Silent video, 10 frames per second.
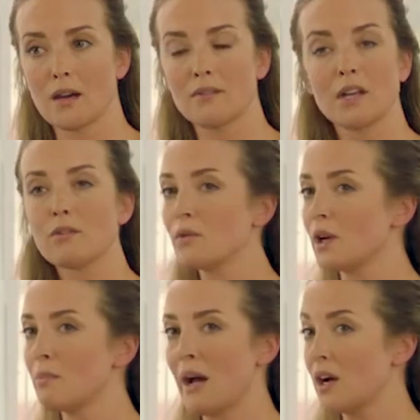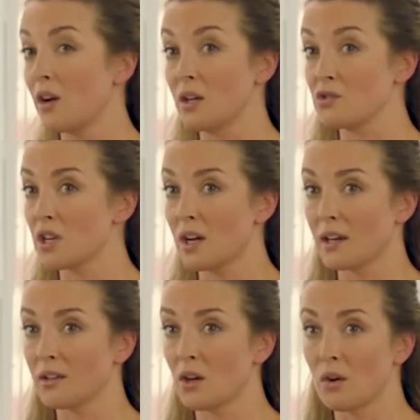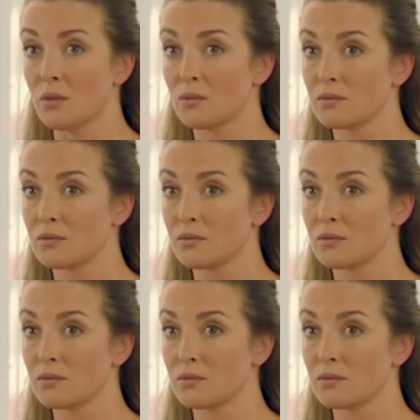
I've never run a background check, no.